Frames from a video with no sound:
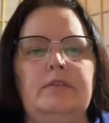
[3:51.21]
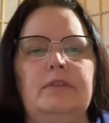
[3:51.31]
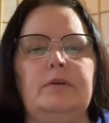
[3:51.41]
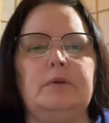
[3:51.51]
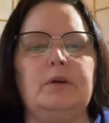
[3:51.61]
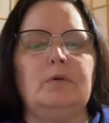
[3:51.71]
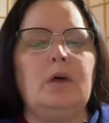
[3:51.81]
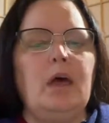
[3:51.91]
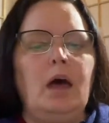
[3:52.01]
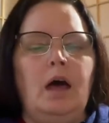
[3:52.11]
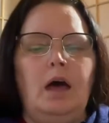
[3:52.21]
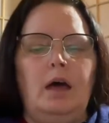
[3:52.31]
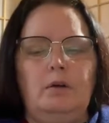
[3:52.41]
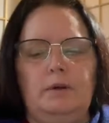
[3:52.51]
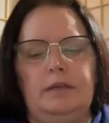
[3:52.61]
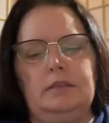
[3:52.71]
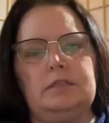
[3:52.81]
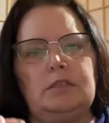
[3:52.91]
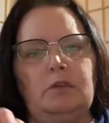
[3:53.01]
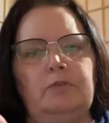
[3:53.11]
There we go. All right,
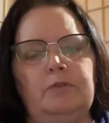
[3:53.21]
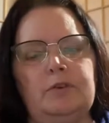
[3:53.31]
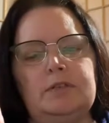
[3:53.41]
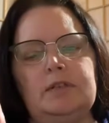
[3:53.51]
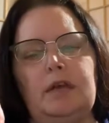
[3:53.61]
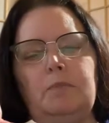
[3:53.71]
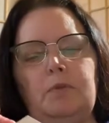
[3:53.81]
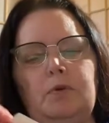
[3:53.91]
so first up,